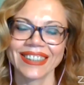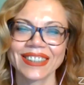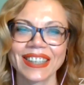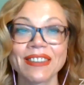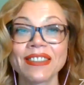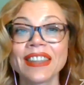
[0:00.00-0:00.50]

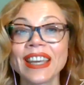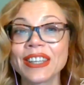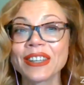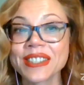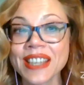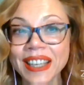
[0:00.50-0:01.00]
Okay, thank
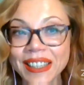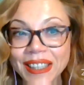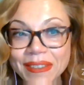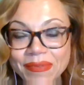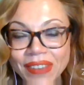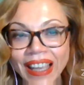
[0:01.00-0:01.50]
you,
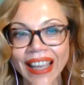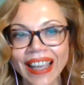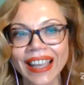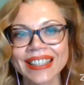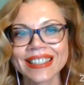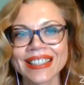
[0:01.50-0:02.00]
Oksana.
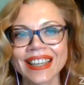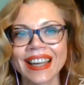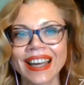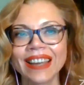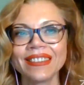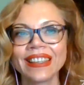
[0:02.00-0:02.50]
And
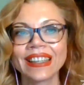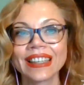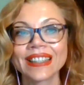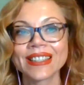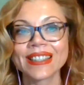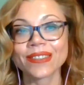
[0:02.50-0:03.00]
I
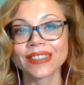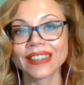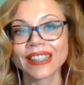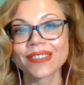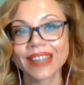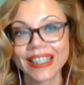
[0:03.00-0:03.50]
think it's really
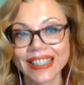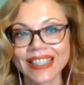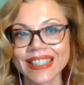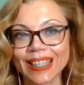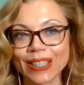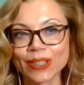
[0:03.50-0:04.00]
a great
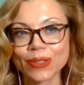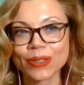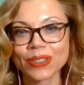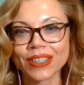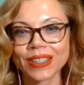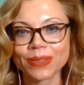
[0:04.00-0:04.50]
idea to
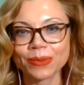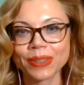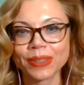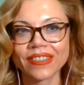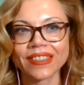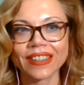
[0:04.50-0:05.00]
start
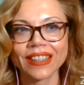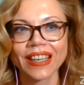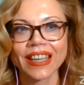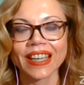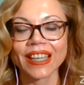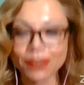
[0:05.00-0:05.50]
with
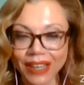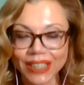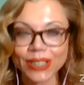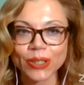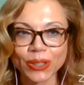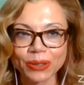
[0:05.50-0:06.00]

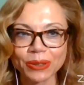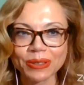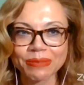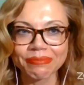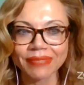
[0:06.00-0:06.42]
gratitude.